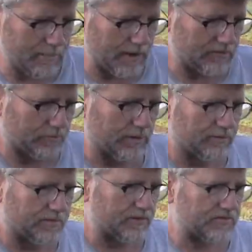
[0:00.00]
months, well, the
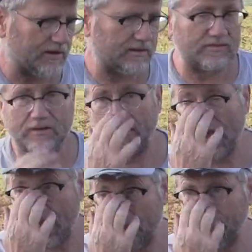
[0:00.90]
first thing that's going to
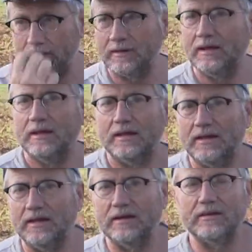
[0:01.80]
happen
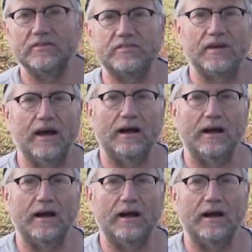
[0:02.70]
is